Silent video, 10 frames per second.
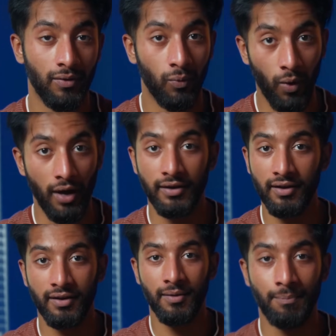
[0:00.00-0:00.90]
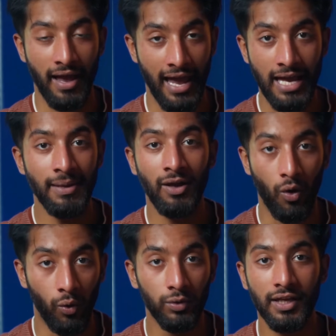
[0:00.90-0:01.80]
1. By aiming
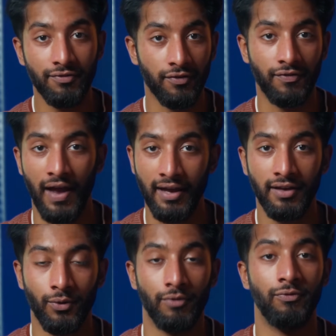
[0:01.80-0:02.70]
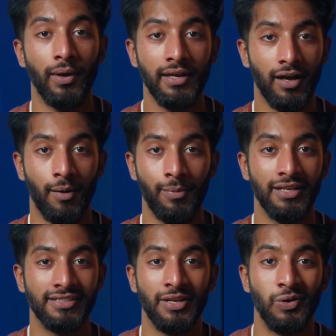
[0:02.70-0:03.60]
only for FAANG, you're avoiding
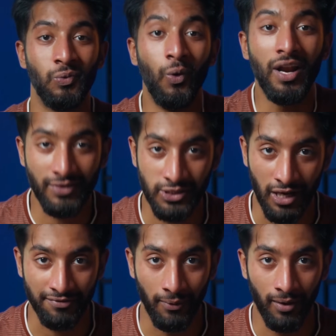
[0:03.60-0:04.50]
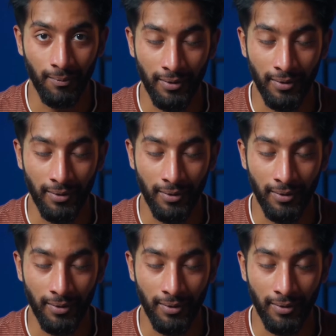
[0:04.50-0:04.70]
companies that you would have a shot for,